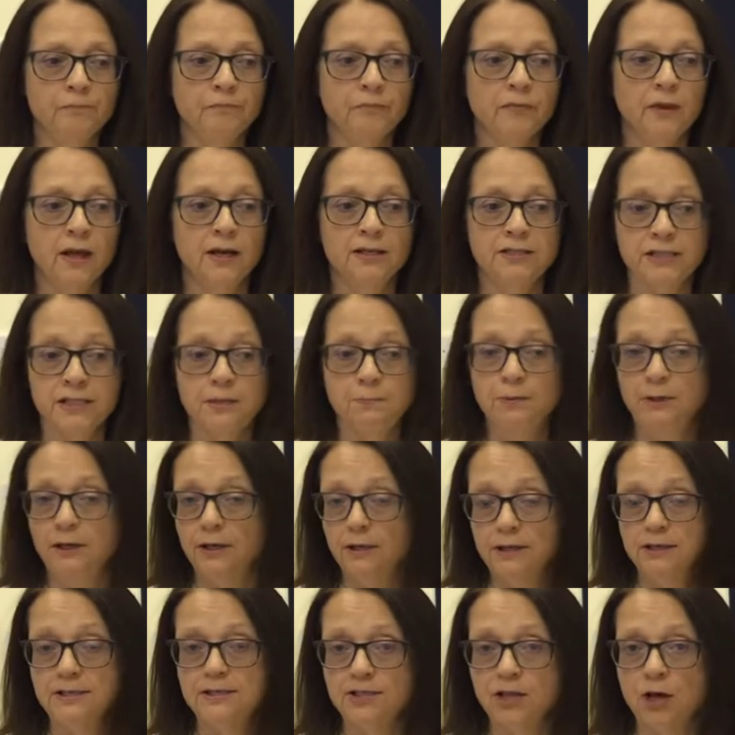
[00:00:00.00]
A typical
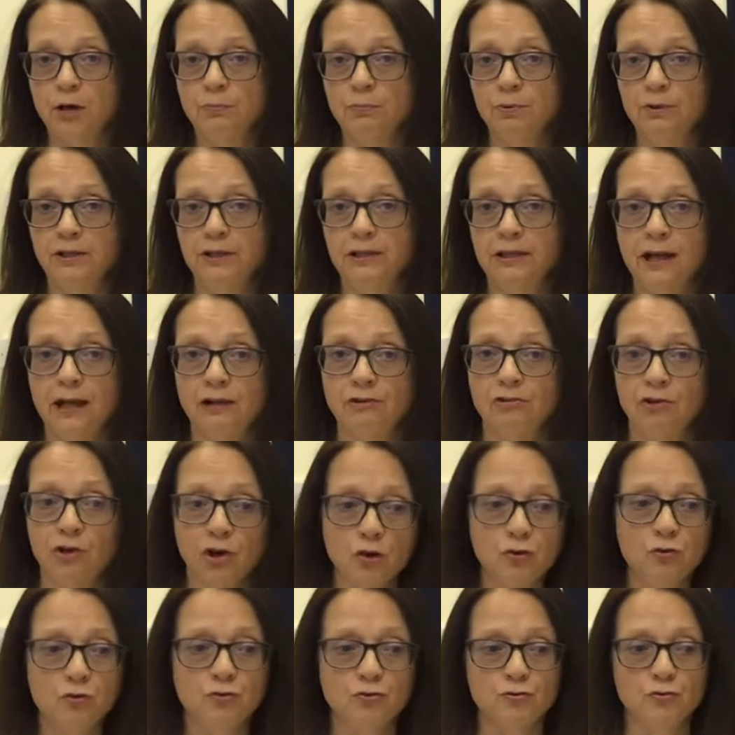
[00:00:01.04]
example in an
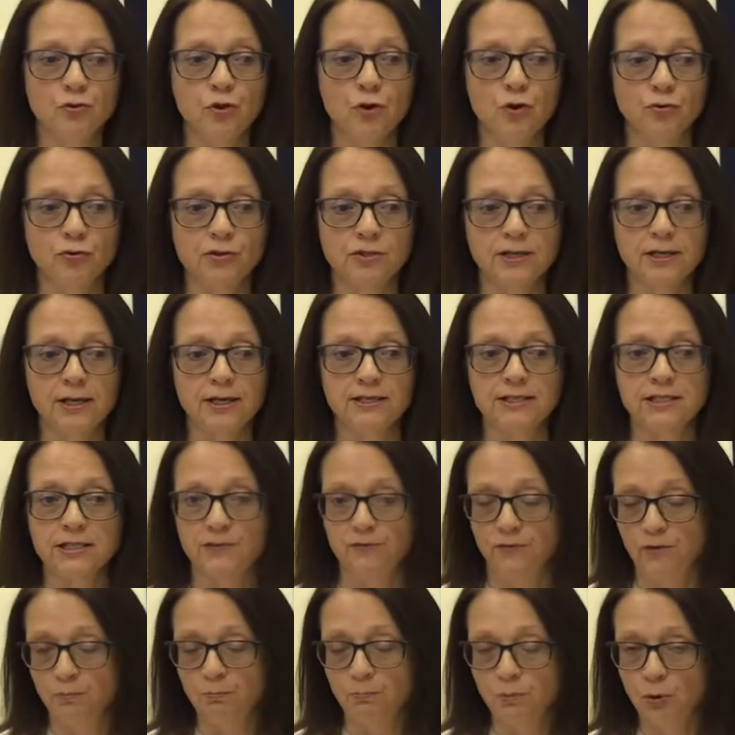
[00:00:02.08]
agricultural context of
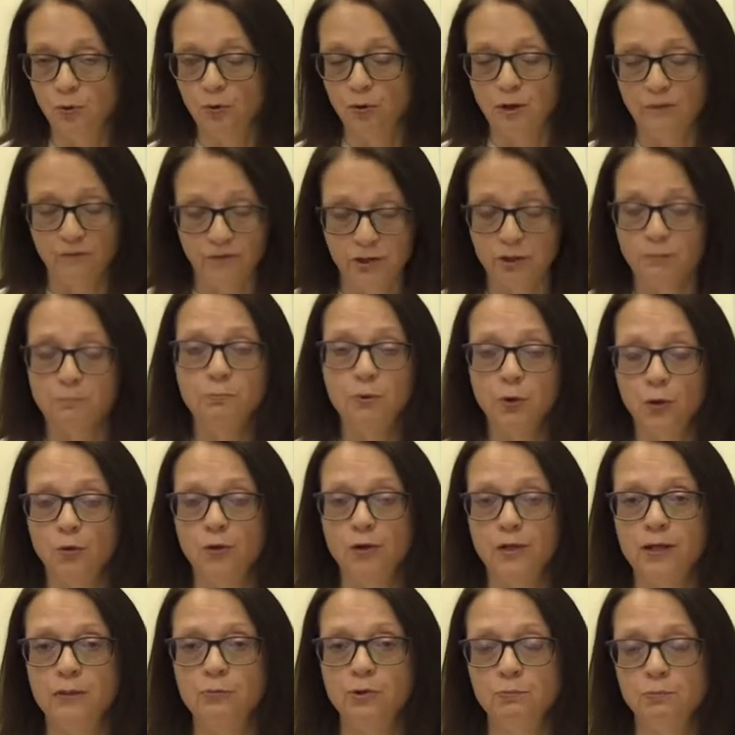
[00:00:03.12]
an
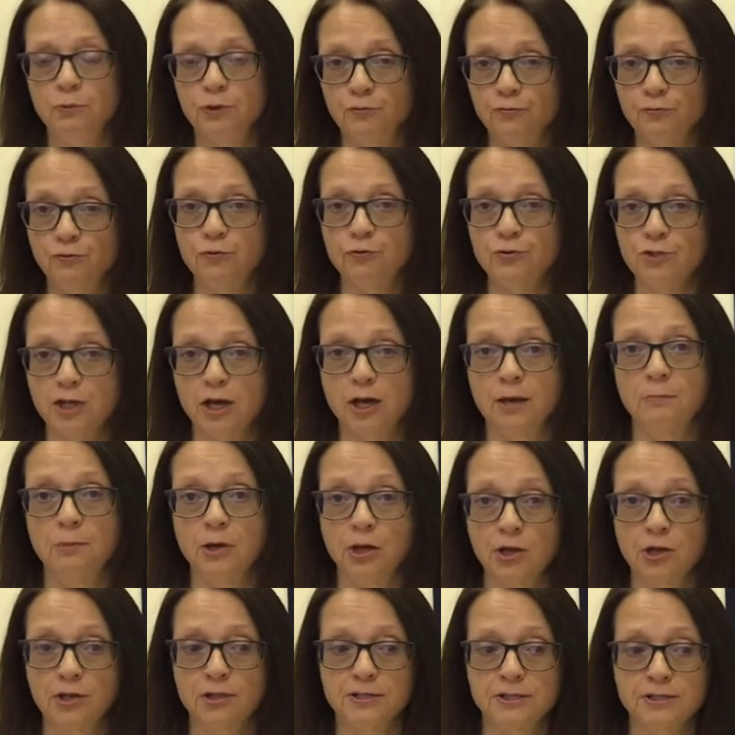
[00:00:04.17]
employee would be a full-time
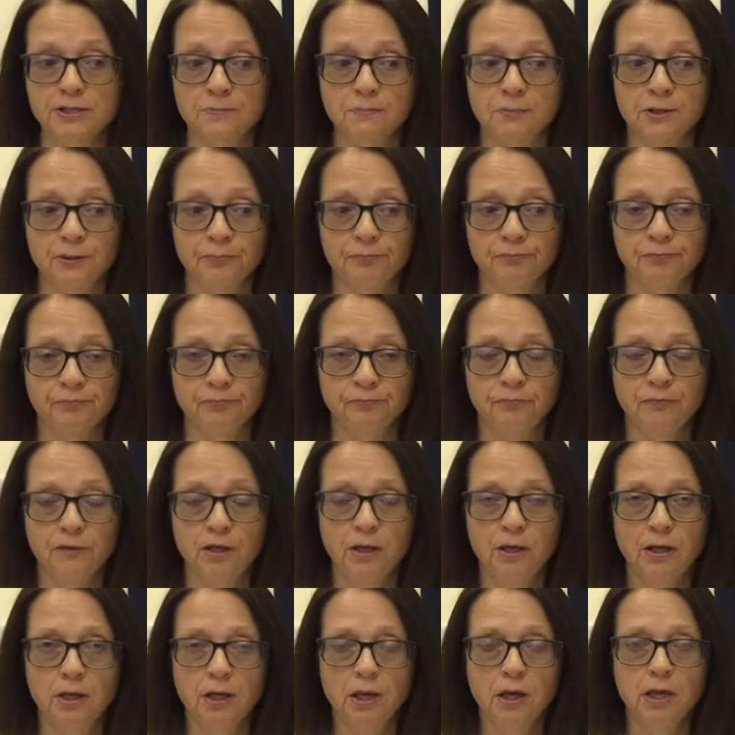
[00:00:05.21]
herdsman.
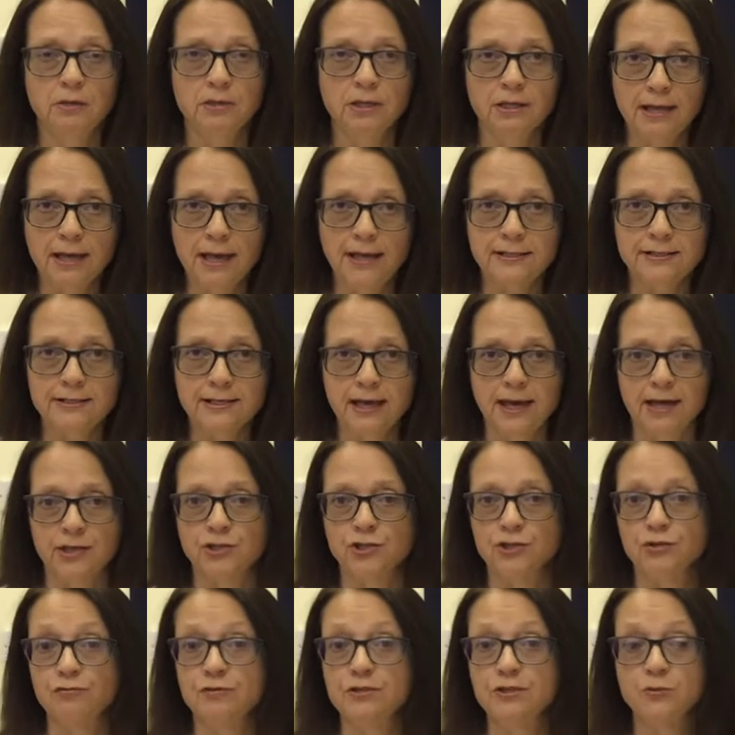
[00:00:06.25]
The next
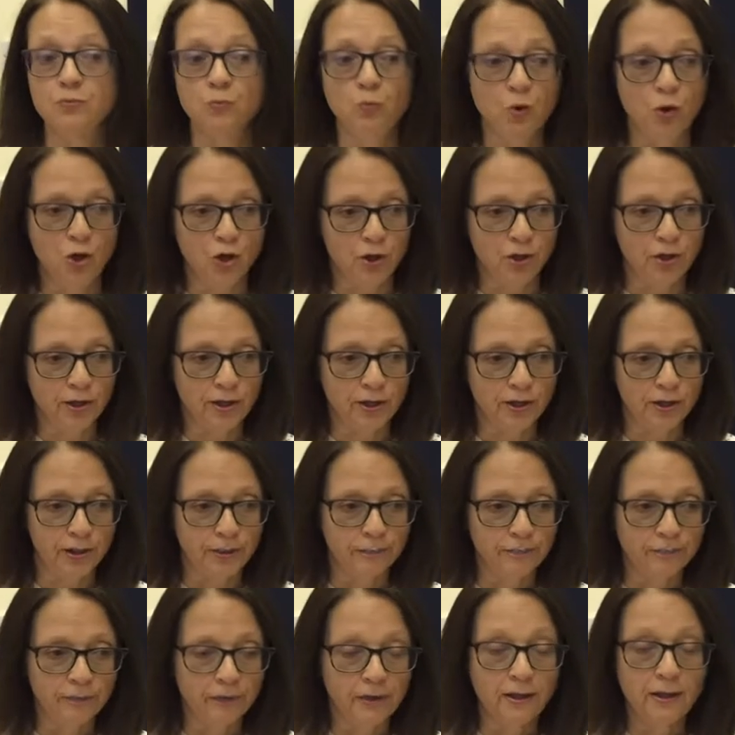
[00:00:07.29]
category is worker.
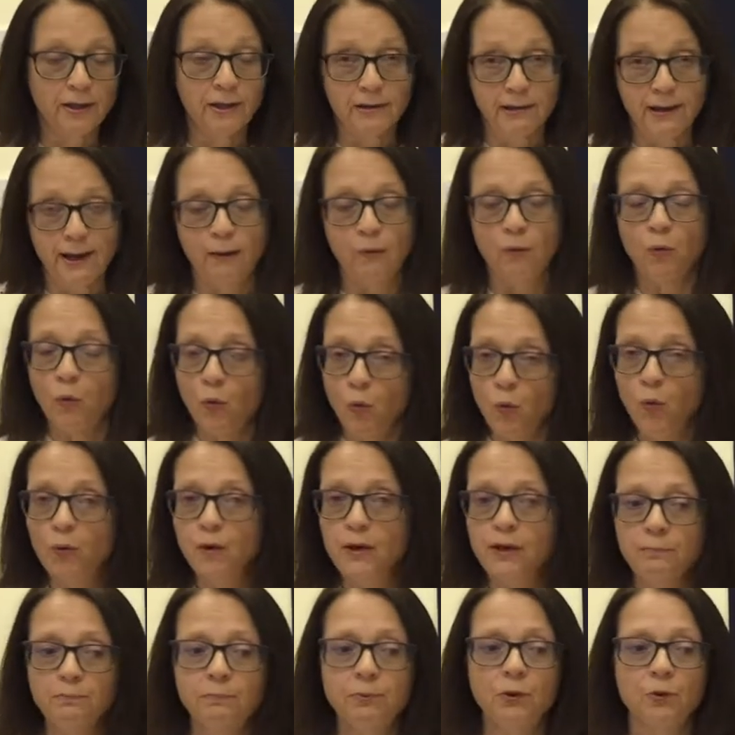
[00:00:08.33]
Now, all
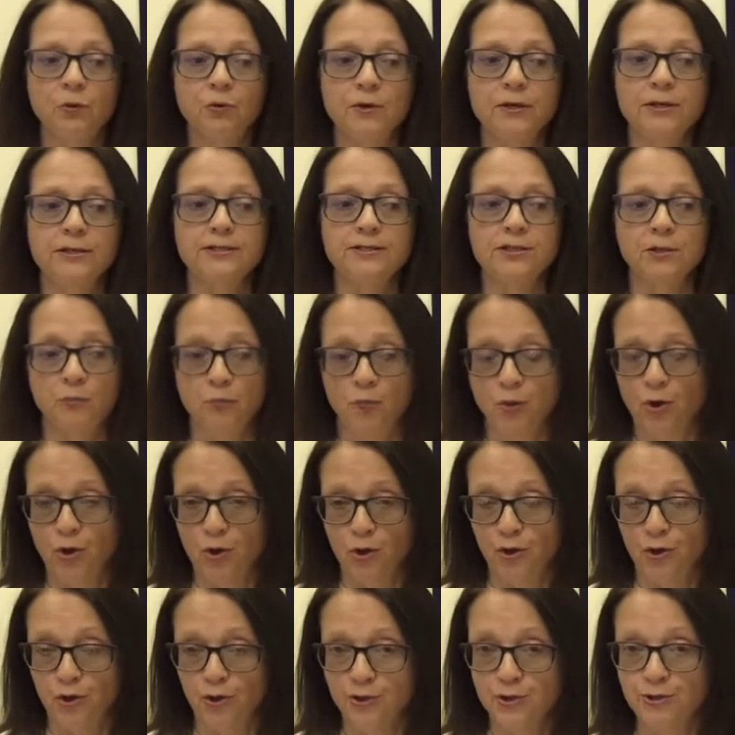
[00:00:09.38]
employees are
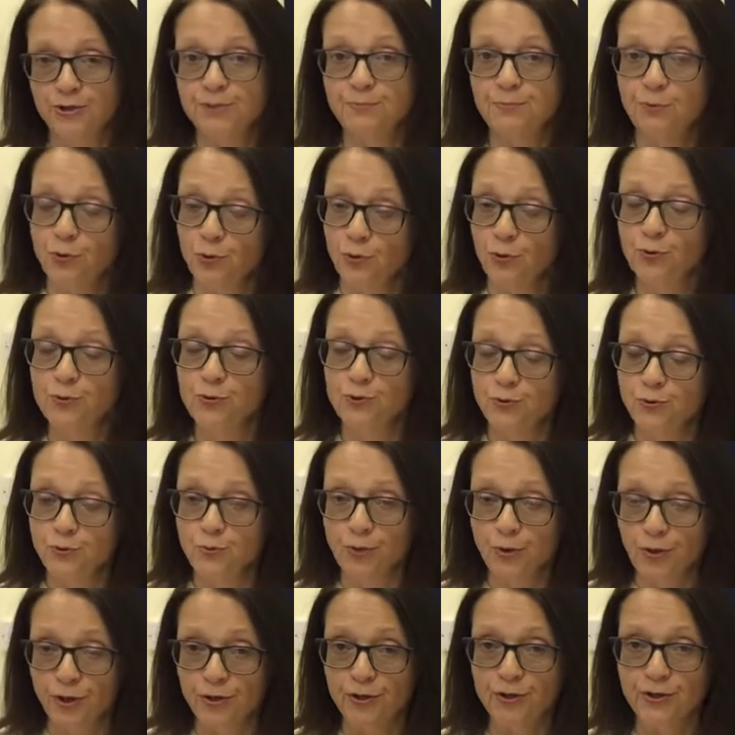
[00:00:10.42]
workers, but not all
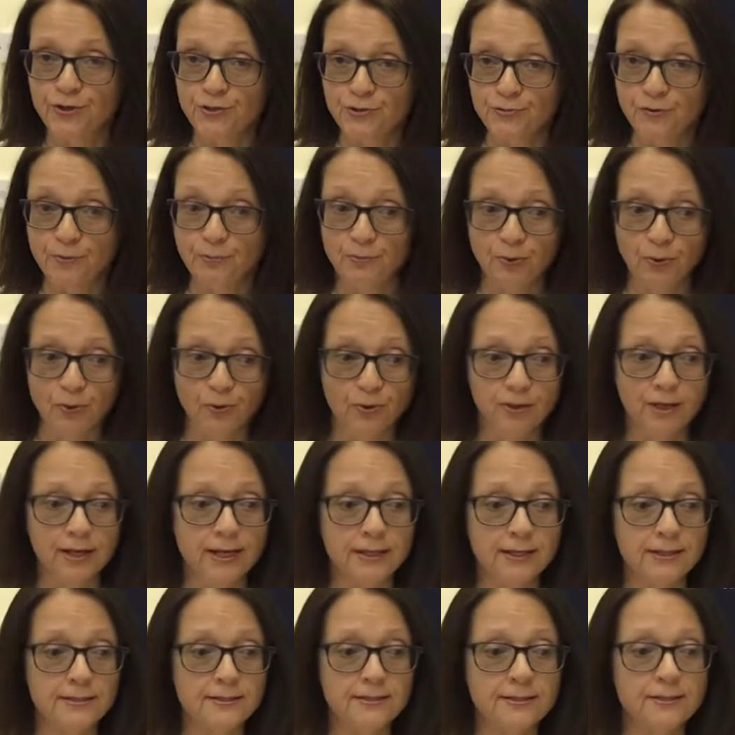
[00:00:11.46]
workers are
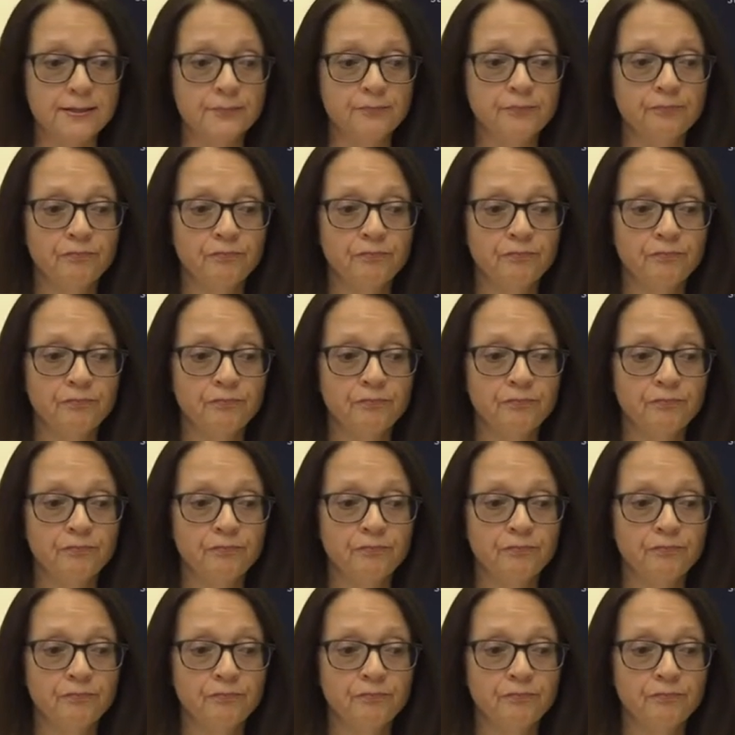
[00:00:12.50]
employees.